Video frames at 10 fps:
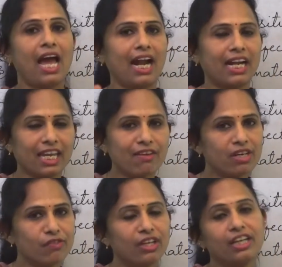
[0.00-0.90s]
And even
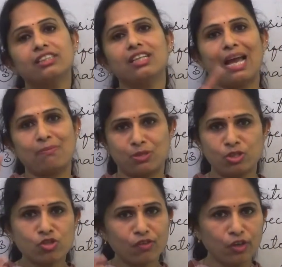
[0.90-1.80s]
if there is an
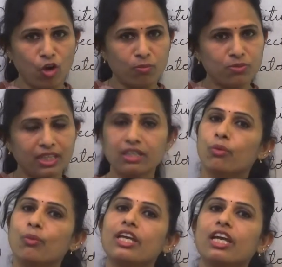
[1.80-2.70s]
absence of the object,
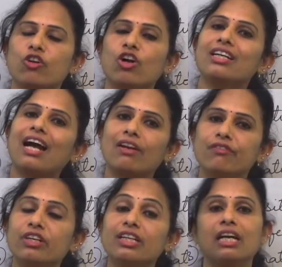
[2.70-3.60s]
we cannot
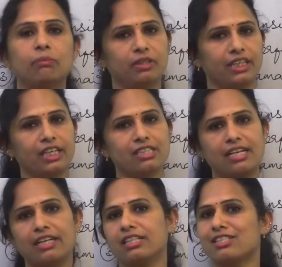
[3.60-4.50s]
convert that particular
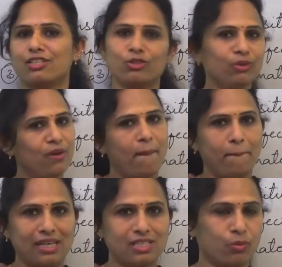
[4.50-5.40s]
sentence into
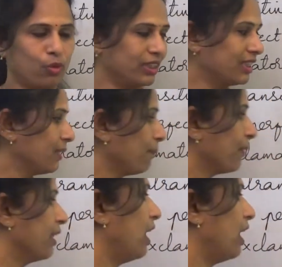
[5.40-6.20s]
passive voice.